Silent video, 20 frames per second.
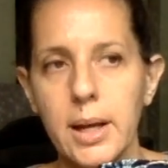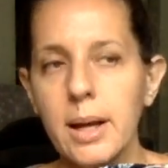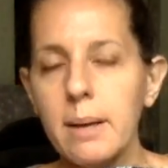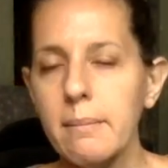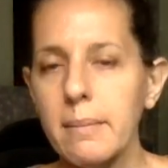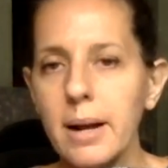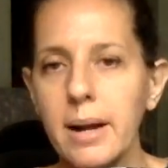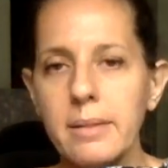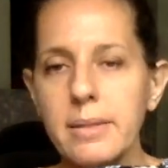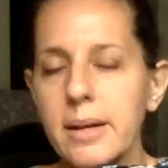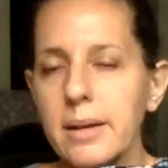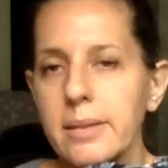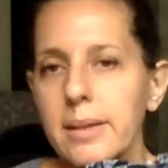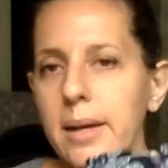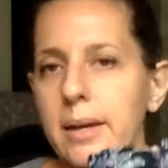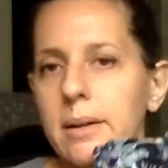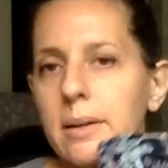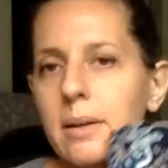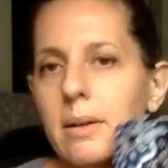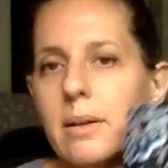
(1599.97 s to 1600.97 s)
But I think they
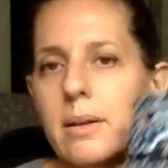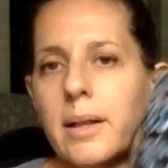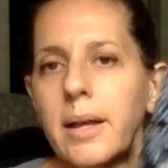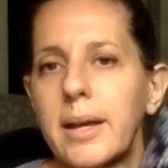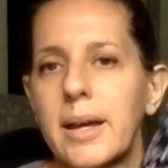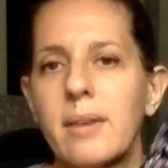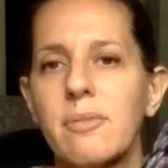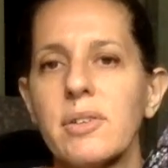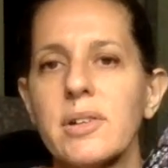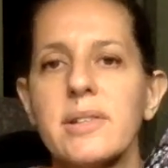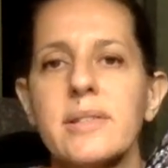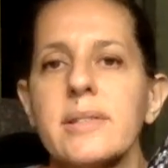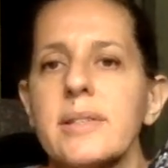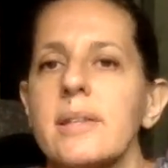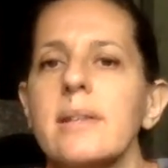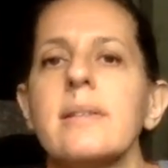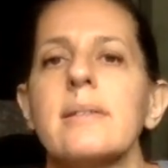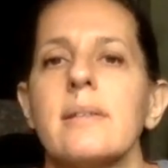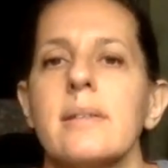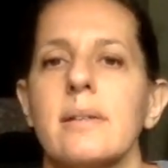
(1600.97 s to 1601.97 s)
could, like every
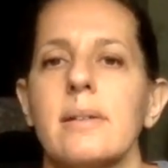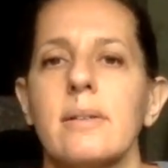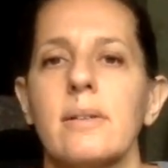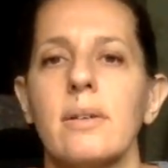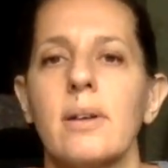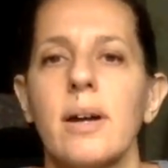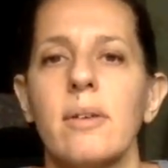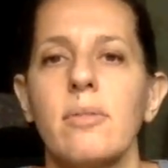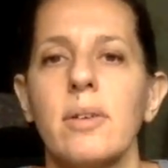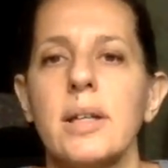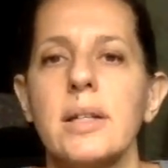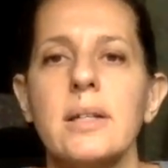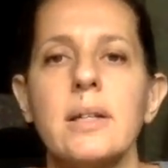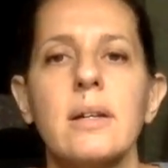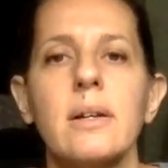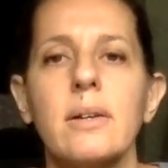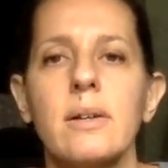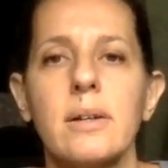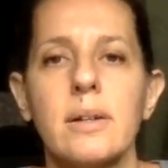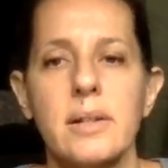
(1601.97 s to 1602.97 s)
season or every
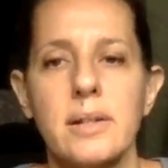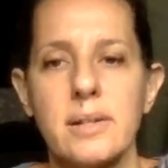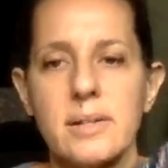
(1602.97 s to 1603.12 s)
year at least,